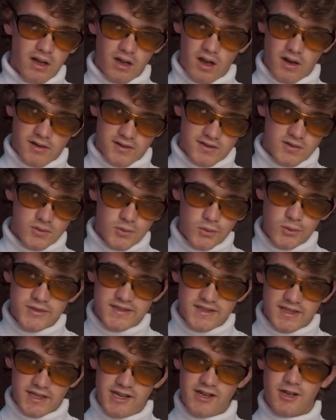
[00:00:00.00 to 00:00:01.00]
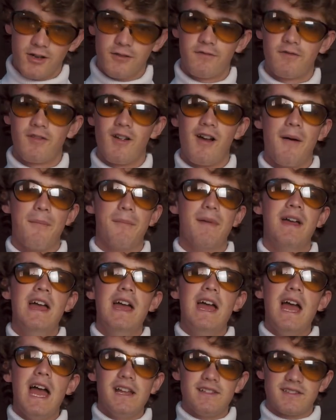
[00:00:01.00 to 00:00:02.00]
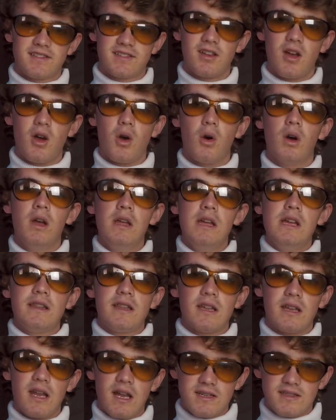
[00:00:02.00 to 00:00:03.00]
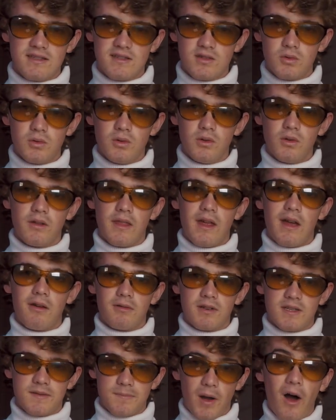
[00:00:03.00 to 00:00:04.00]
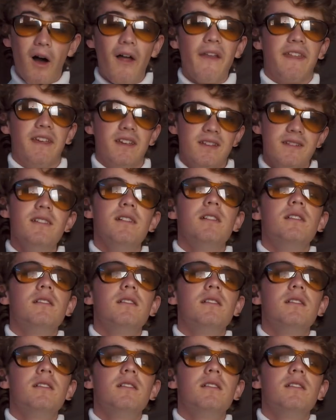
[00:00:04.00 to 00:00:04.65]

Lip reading: a lot of schools to hear from. And so the next school that responded